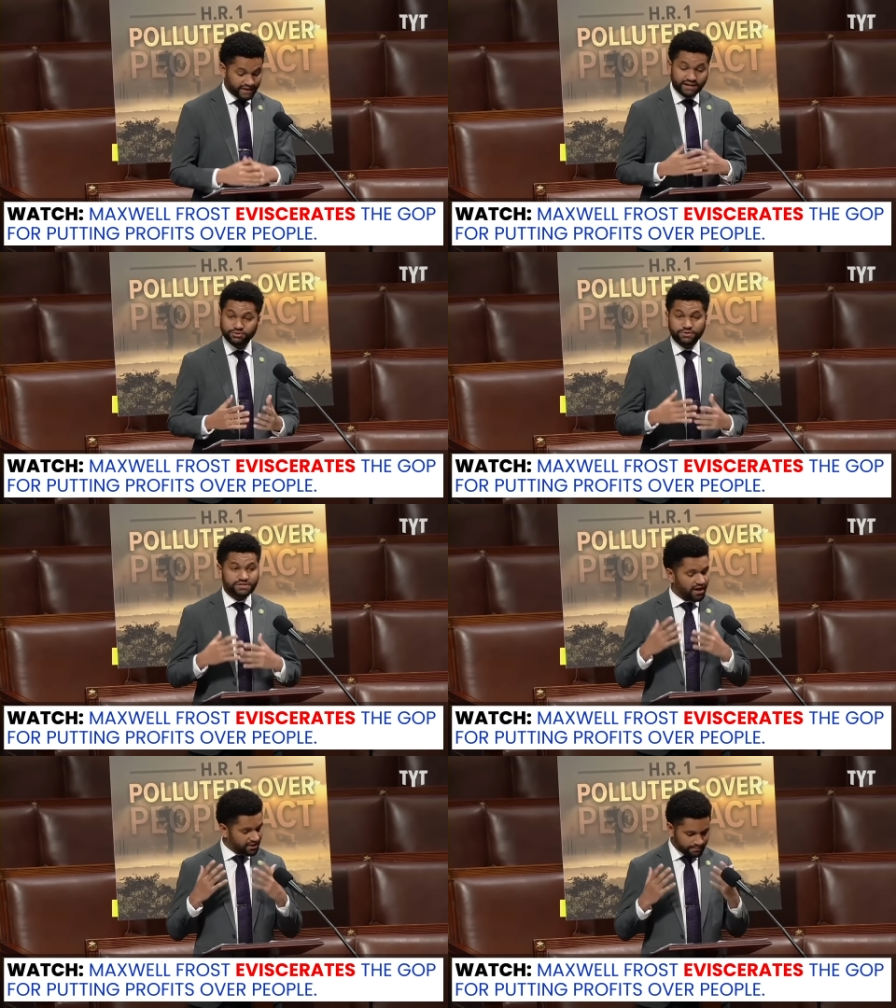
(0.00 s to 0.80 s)
with
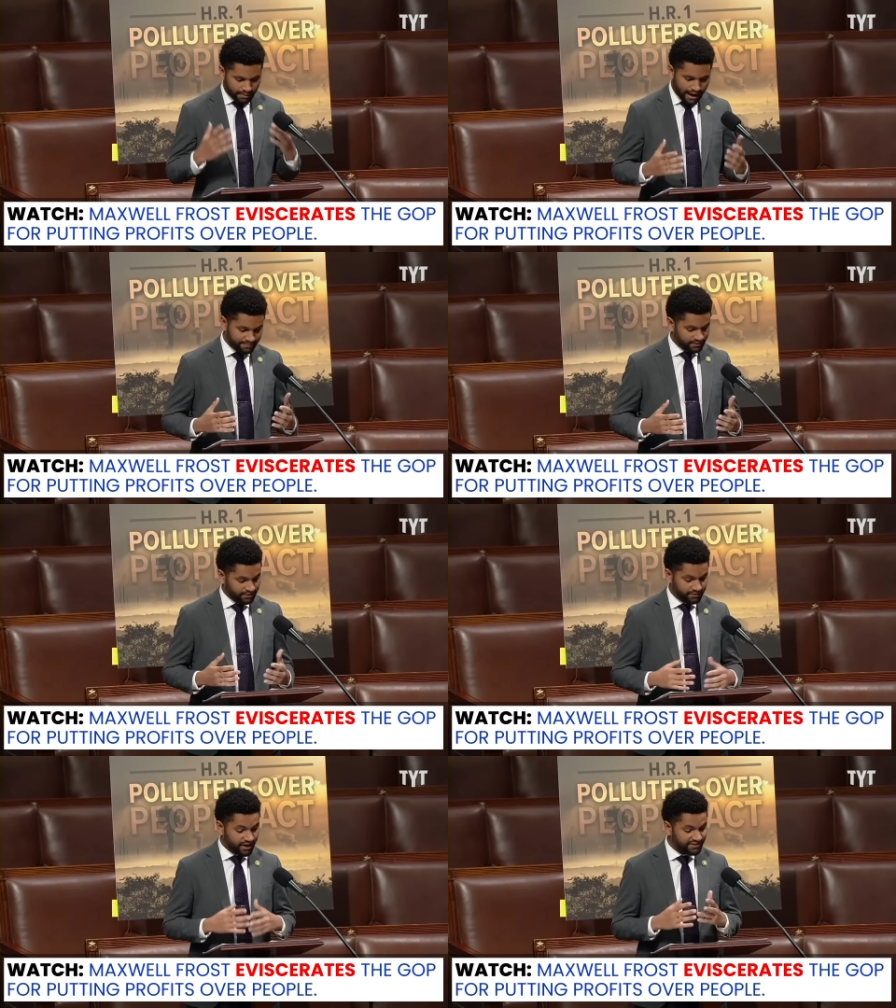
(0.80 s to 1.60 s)
dangerous,
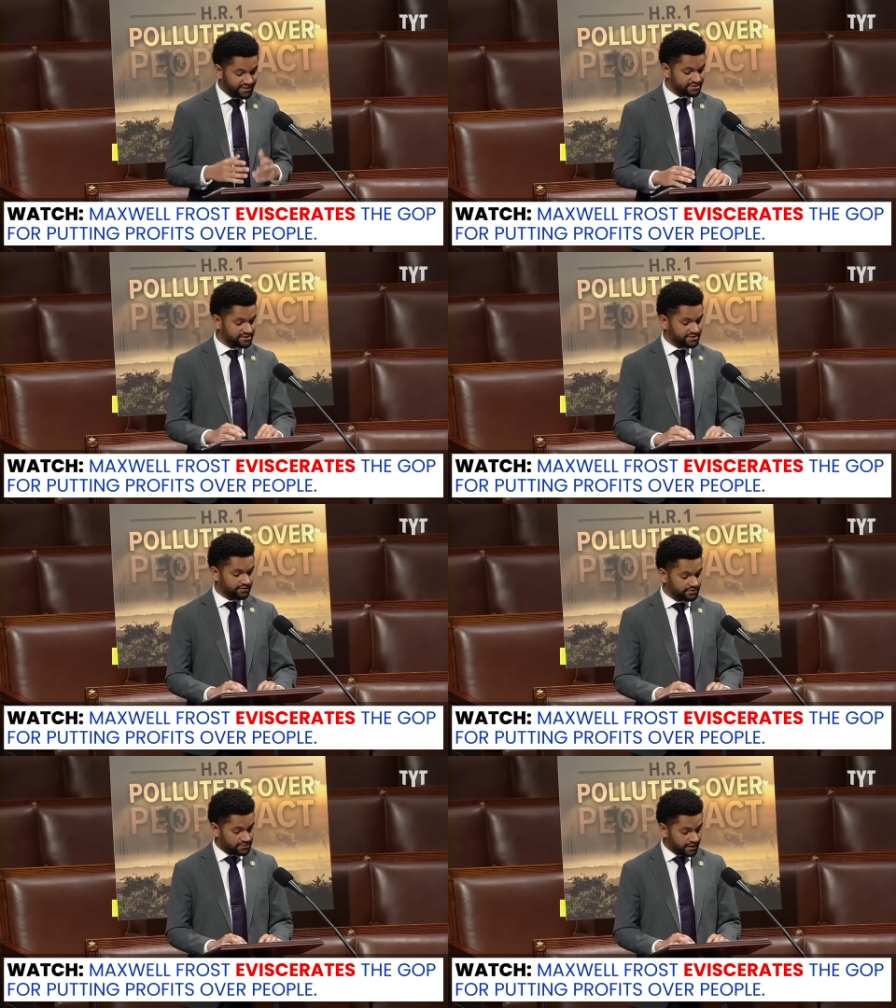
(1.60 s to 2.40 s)
unpopular, and
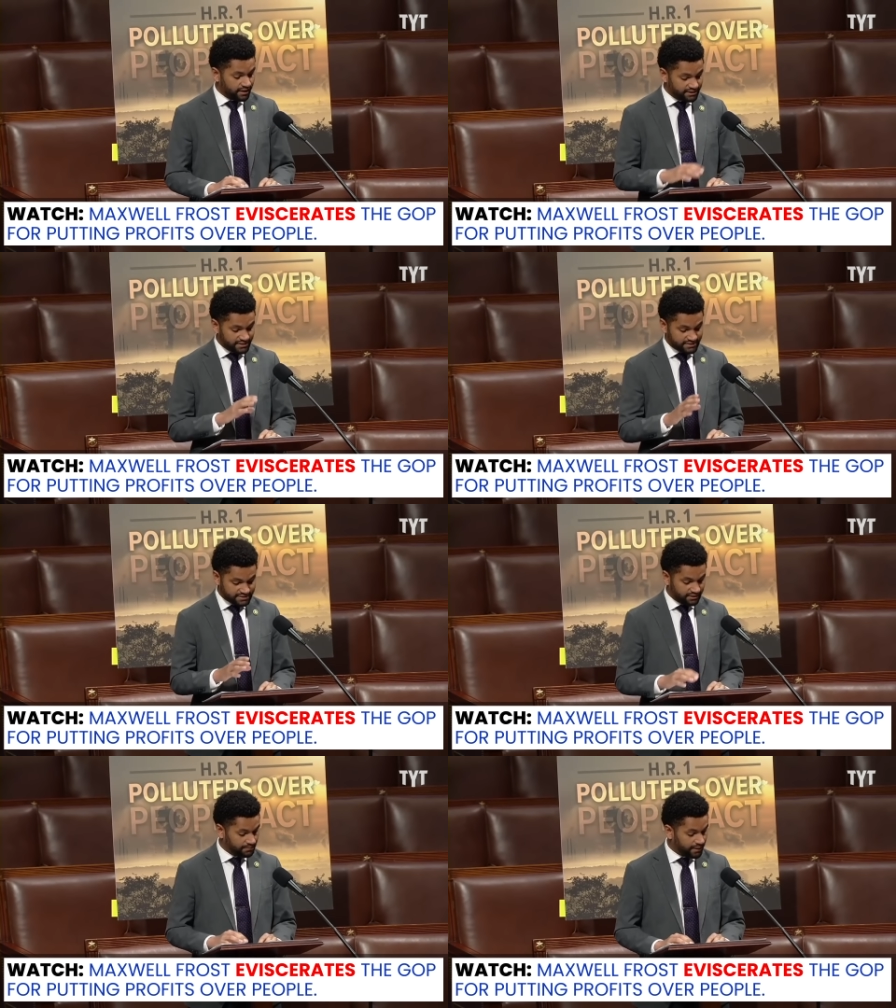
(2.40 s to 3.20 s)
unnecessary,
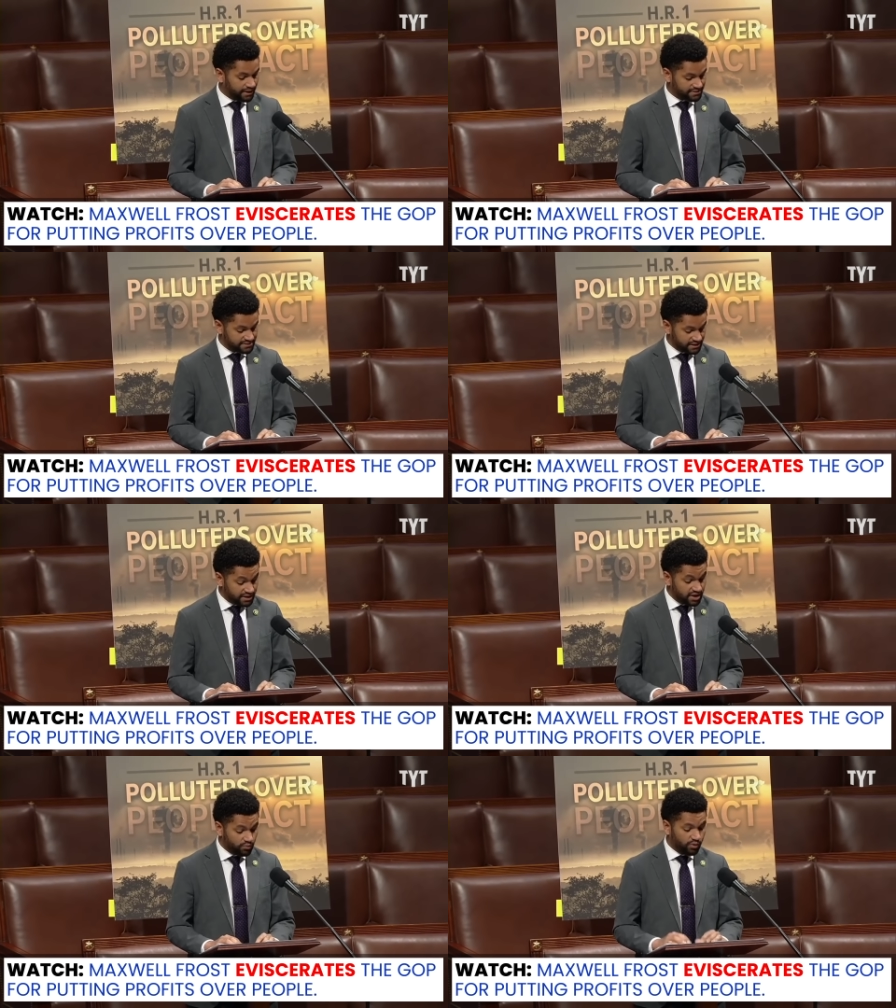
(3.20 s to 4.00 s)
unnecessary
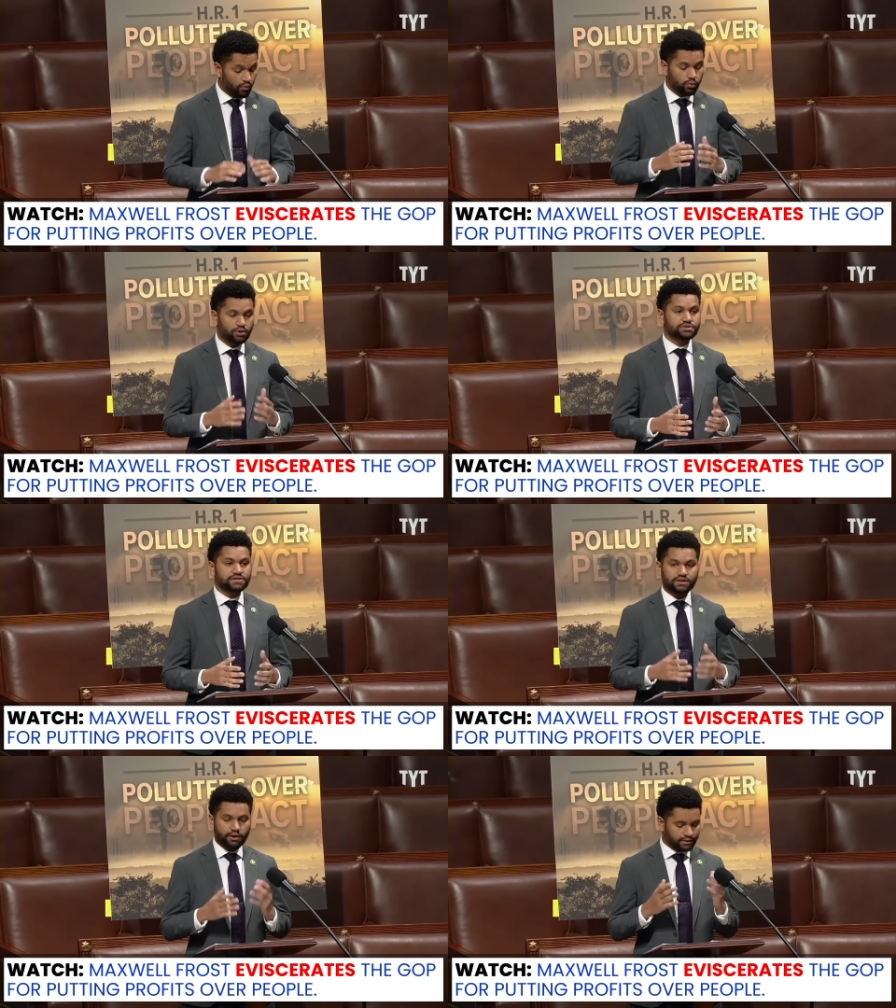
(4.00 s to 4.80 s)
policy, will
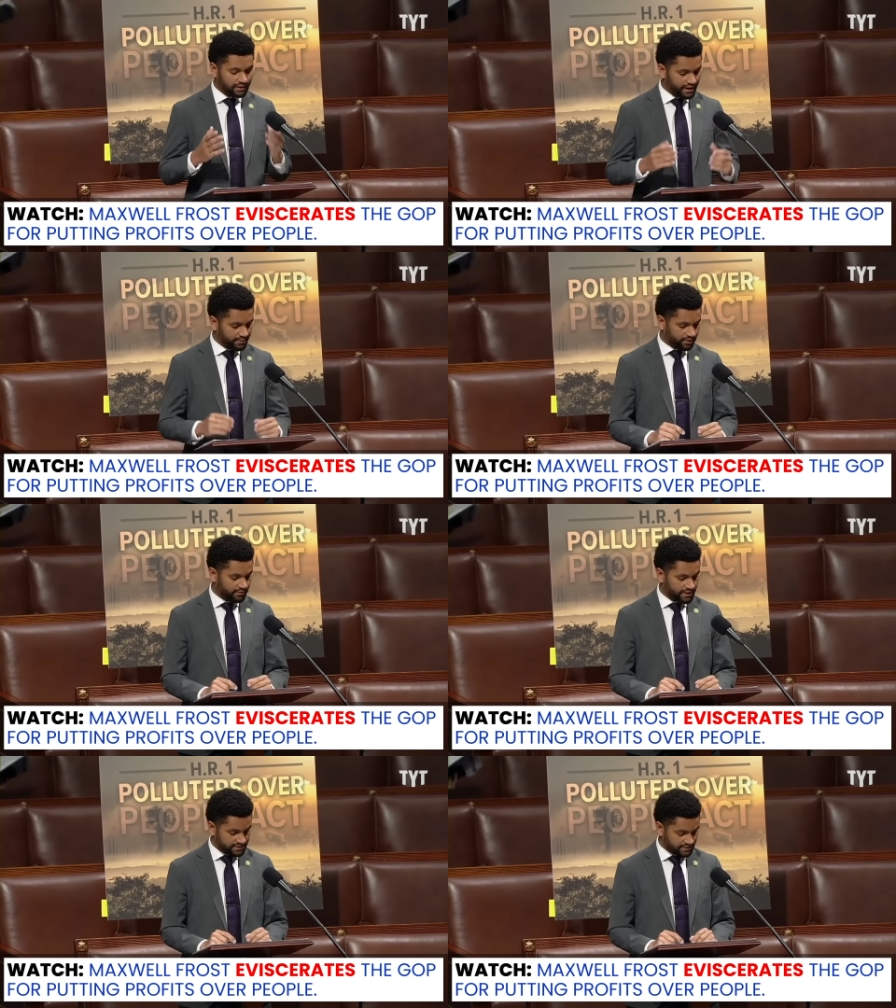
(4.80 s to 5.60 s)
worsen our climate
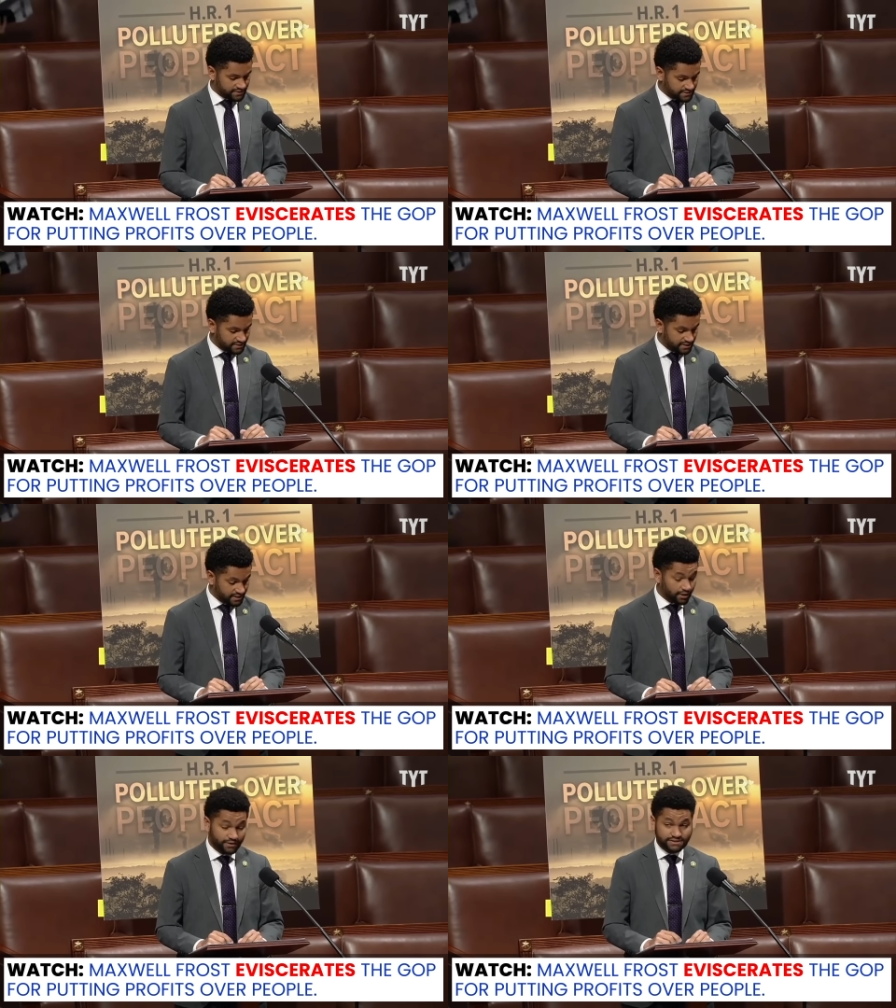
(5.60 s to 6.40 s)
crisis,
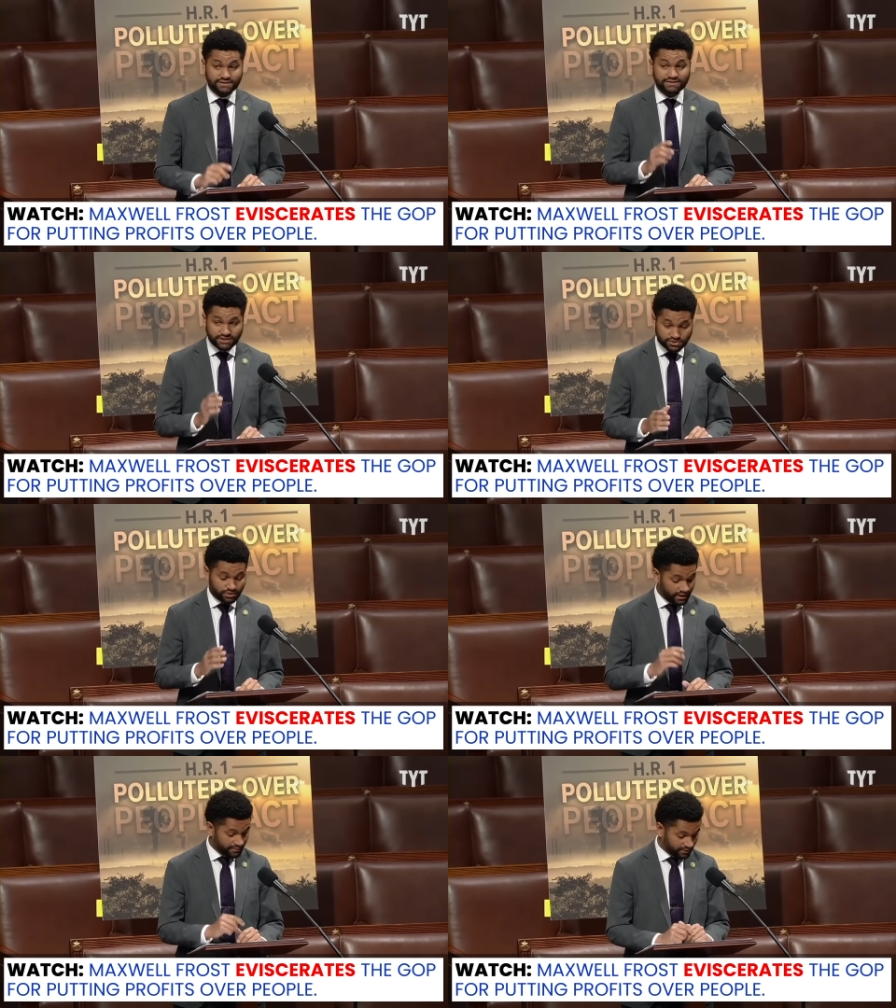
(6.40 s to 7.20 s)
our
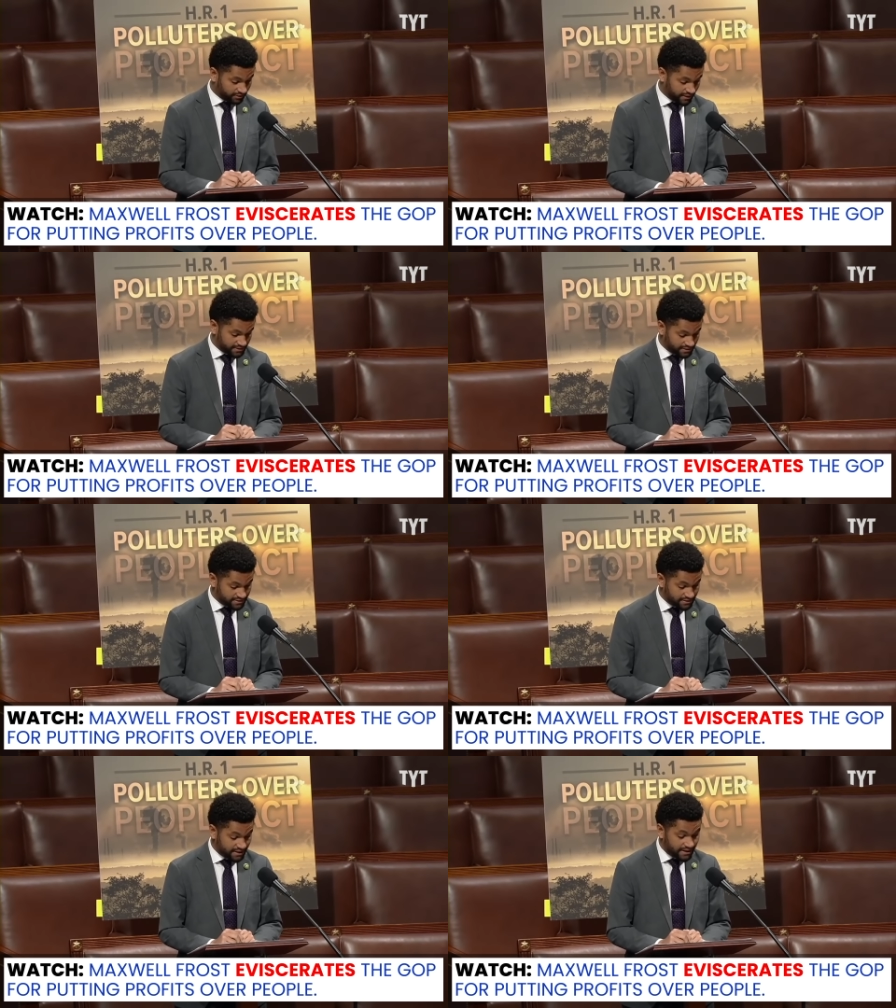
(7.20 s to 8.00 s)
existential climate
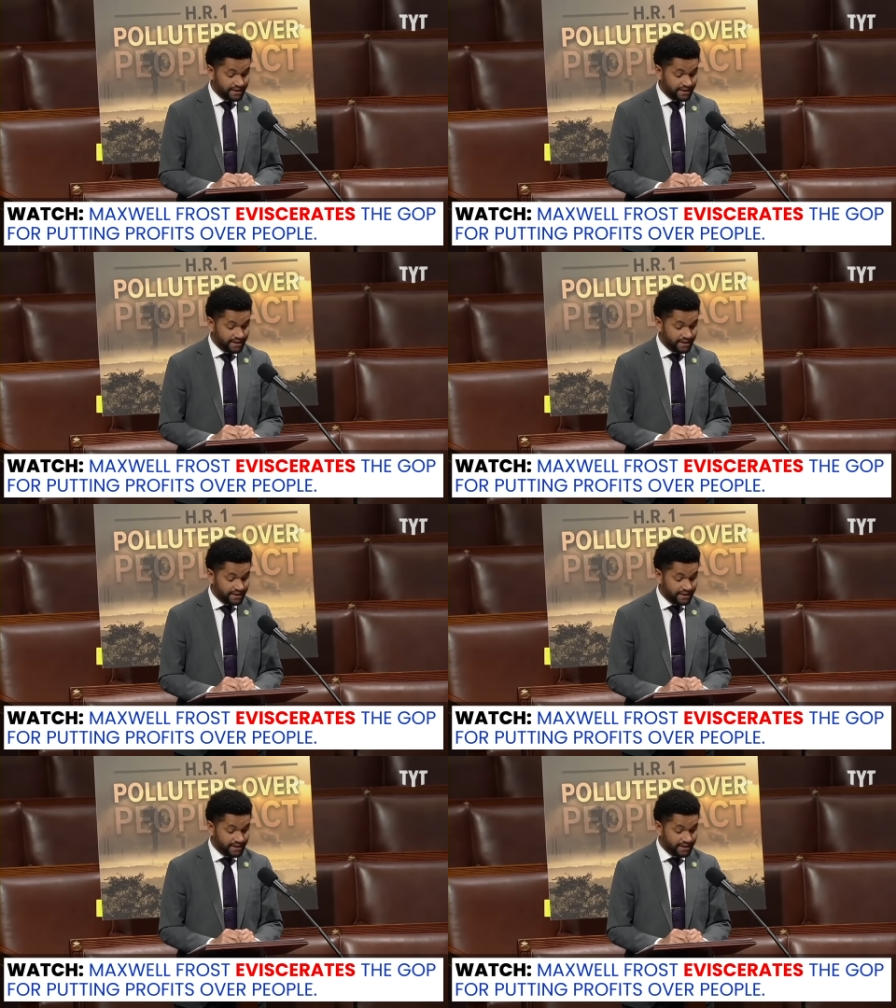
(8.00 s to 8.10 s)
crisis.